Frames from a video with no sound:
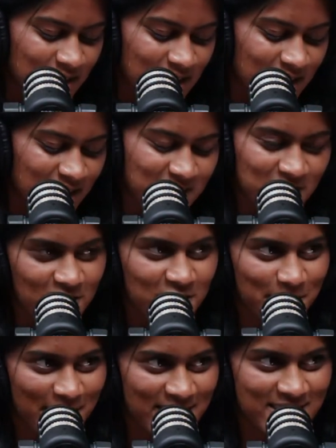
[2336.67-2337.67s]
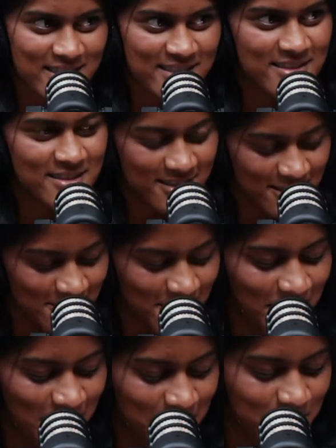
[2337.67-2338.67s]
He turned back to the
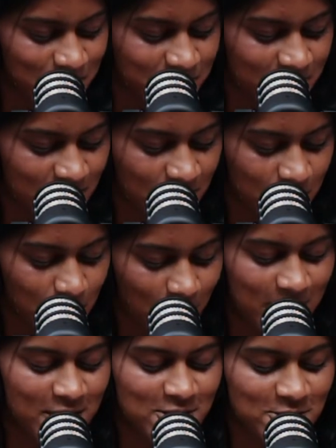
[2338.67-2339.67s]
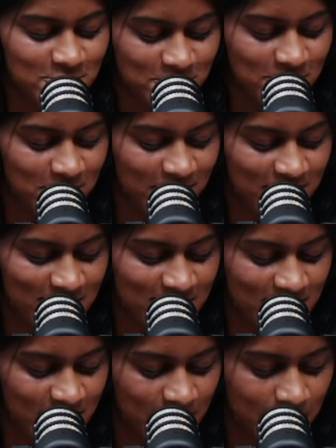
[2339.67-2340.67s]
doll. Why did you do this?
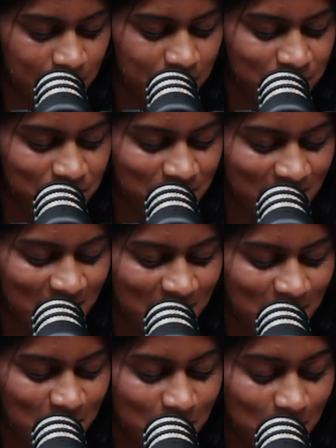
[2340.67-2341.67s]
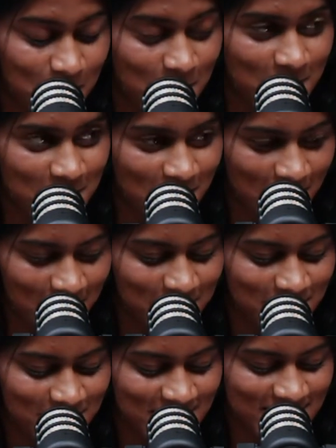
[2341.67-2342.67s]
We were in
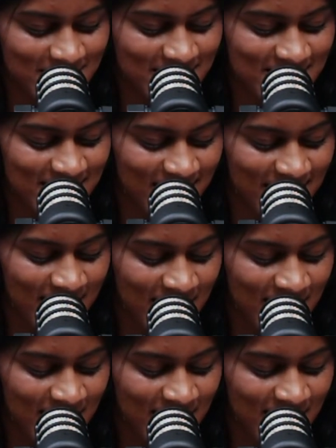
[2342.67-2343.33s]
love, she said.